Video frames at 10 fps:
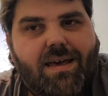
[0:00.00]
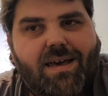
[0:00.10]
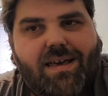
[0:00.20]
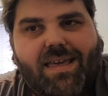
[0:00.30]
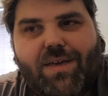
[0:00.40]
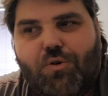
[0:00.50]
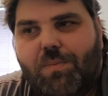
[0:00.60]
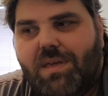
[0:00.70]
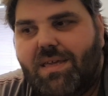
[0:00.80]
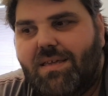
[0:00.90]
It'll
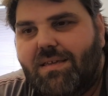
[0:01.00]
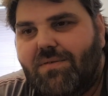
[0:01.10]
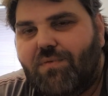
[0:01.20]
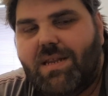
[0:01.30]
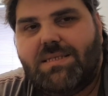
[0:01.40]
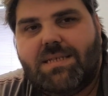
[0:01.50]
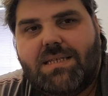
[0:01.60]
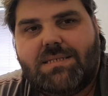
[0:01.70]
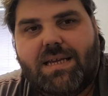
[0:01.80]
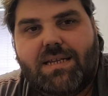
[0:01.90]
be ready to
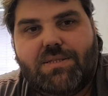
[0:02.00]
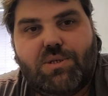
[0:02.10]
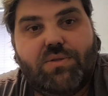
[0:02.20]
set sail in